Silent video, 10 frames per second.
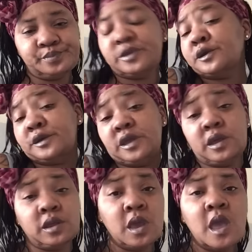Period.
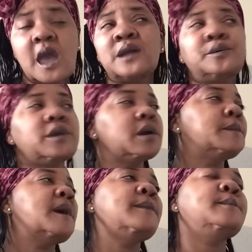I don't care
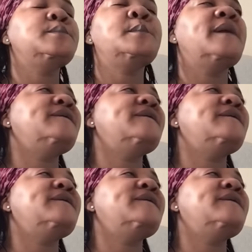if my